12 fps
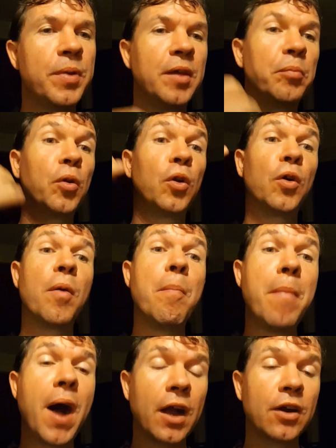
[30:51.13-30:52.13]
people or a
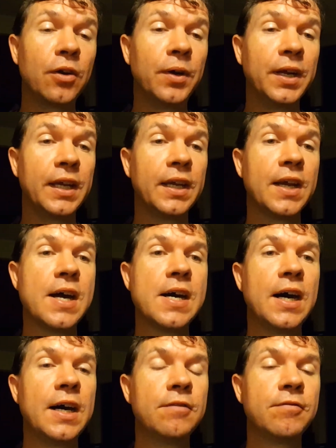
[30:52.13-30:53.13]
mockery
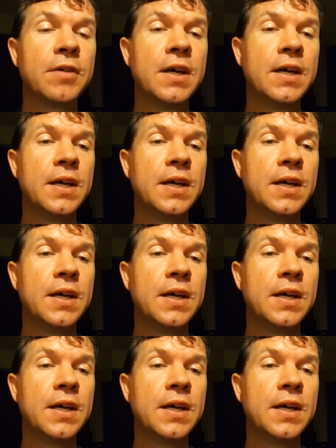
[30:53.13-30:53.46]
of